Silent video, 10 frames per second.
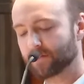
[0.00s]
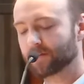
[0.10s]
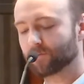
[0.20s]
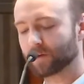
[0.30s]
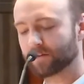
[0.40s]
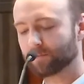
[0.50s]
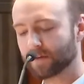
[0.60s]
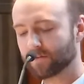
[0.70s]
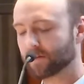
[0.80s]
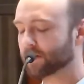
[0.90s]
of what's
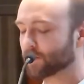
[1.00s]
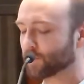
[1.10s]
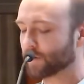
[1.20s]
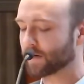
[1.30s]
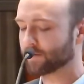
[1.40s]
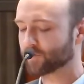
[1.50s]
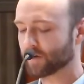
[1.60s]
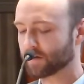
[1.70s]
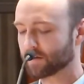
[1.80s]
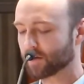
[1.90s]
missing or where I'm
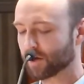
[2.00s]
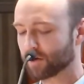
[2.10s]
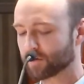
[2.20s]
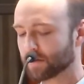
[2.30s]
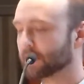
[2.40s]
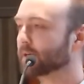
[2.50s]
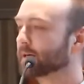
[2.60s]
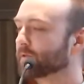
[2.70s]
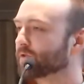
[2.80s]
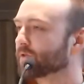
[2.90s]
trying to go.
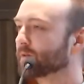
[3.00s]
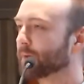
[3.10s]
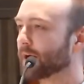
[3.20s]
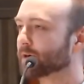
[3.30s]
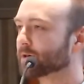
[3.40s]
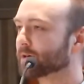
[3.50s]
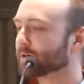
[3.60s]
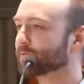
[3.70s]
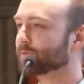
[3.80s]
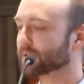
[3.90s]
It's just a matter
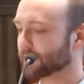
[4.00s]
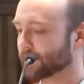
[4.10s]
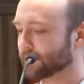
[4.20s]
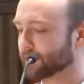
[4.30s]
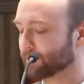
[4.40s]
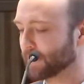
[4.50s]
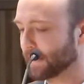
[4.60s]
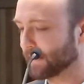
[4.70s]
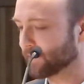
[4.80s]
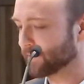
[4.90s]
of filling in the
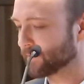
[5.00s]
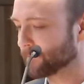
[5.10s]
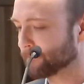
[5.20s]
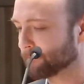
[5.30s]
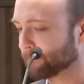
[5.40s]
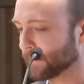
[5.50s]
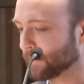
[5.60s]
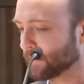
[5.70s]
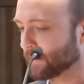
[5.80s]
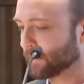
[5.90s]
blanks.
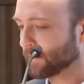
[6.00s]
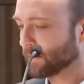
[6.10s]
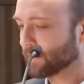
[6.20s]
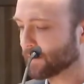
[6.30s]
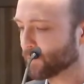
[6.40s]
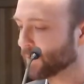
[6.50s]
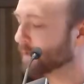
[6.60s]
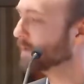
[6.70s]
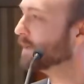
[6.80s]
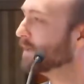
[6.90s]
There are
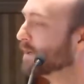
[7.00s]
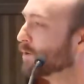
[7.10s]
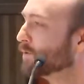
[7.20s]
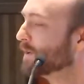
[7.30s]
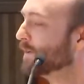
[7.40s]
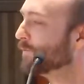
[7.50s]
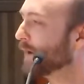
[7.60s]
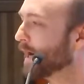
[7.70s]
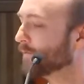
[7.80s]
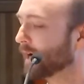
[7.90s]
really only
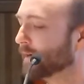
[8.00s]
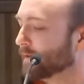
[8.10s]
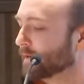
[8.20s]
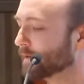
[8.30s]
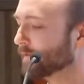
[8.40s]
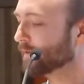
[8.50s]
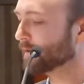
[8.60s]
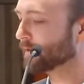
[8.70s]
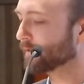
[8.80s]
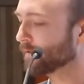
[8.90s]
5 ideas
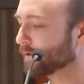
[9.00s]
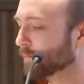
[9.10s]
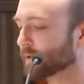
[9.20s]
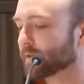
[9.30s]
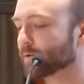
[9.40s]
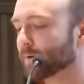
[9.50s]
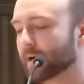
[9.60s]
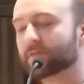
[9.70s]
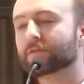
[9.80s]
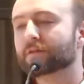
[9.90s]
in this sermon. The
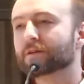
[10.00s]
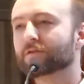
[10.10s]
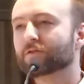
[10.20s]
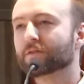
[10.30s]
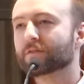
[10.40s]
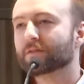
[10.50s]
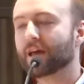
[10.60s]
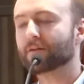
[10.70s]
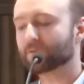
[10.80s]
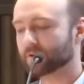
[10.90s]
rest is just
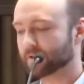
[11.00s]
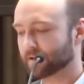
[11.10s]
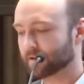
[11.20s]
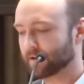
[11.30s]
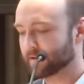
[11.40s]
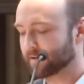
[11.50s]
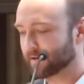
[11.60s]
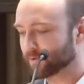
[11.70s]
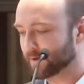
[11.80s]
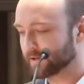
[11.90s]
scaffolding and
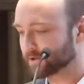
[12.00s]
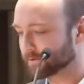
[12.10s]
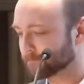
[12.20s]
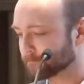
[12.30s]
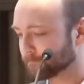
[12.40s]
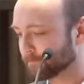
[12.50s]
decoration.